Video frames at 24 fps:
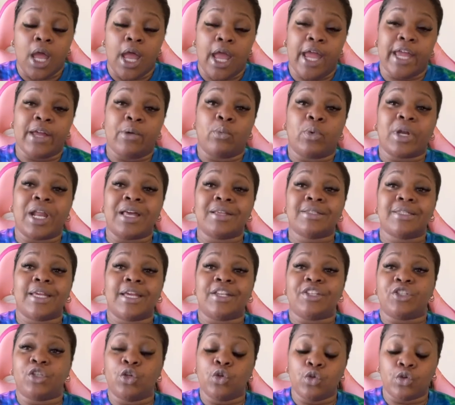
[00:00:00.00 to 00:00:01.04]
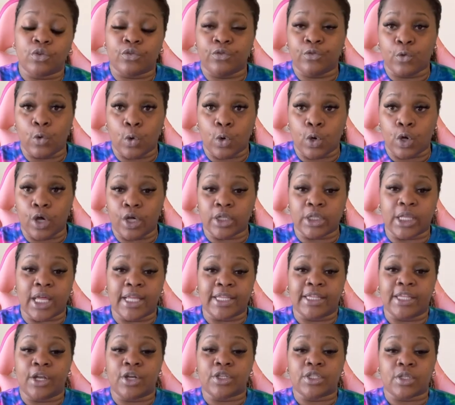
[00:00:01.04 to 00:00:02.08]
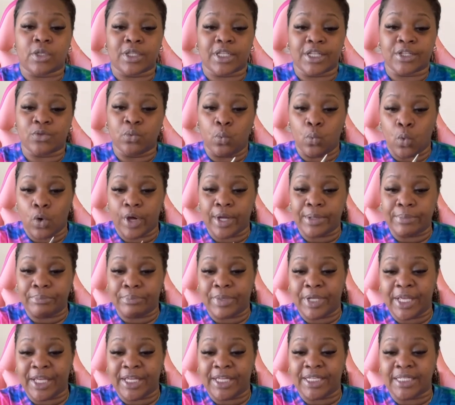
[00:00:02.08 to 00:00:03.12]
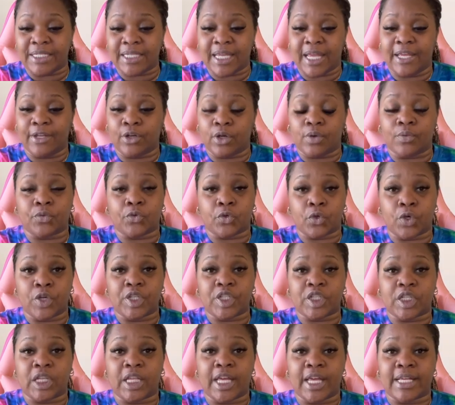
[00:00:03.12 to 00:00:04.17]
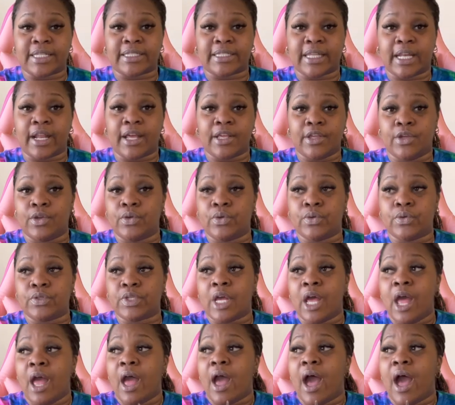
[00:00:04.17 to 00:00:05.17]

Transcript: And when I say 2 to 4, like there's this one big container of crushed glass that I use.